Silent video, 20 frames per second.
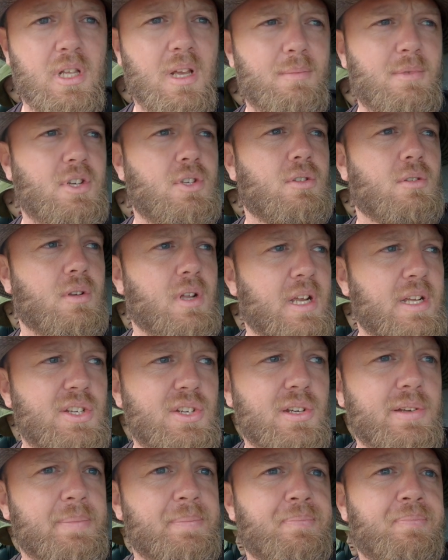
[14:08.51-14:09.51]
damage to
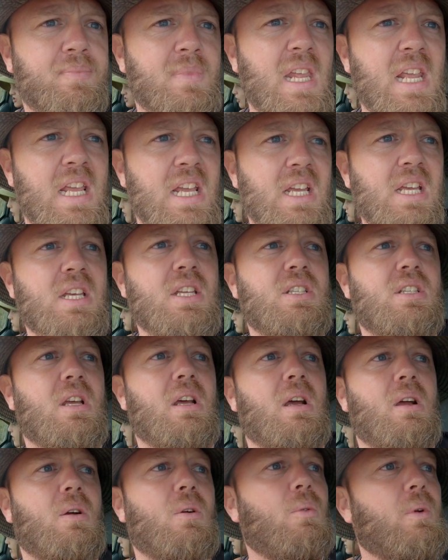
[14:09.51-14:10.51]
nature.
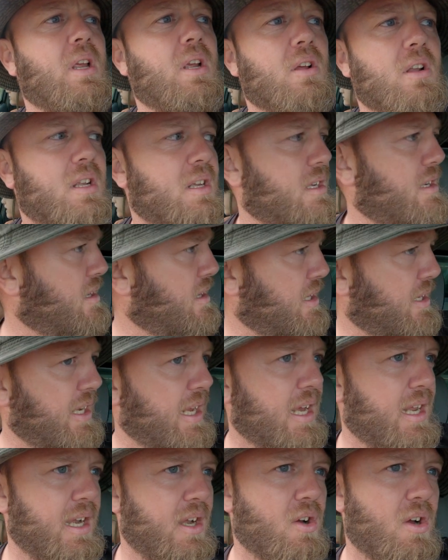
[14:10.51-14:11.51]
So we're going to
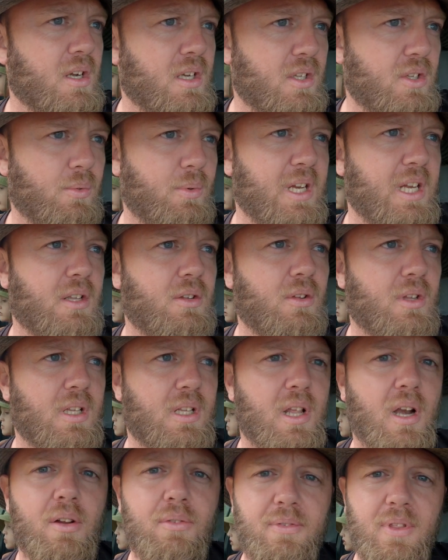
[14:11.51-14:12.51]
carry on until we get to the
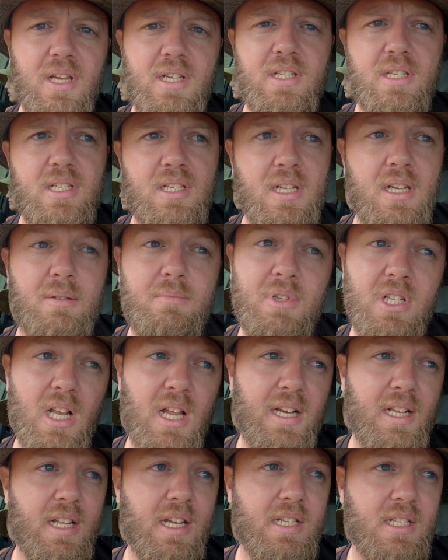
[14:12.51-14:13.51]
drift. It seems
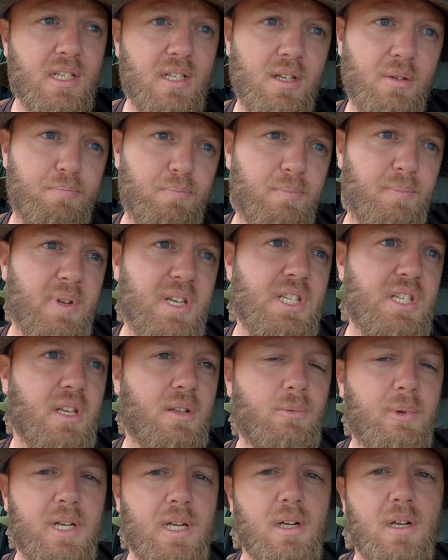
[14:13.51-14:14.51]
like there's a piece that
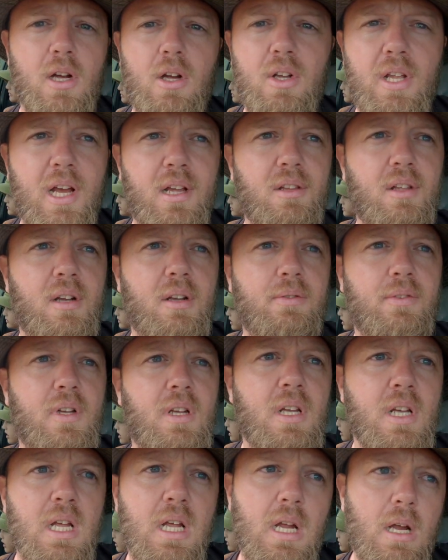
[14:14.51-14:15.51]
we can go down the river
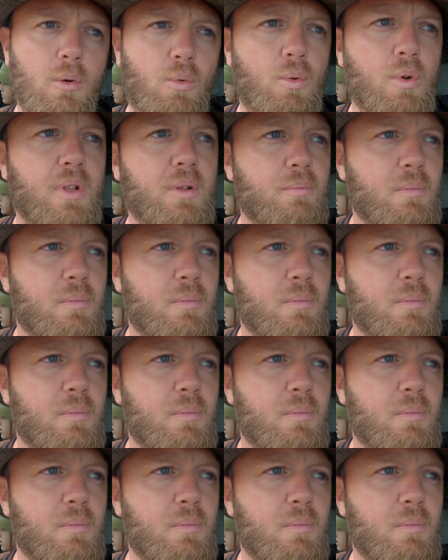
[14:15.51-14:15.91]
with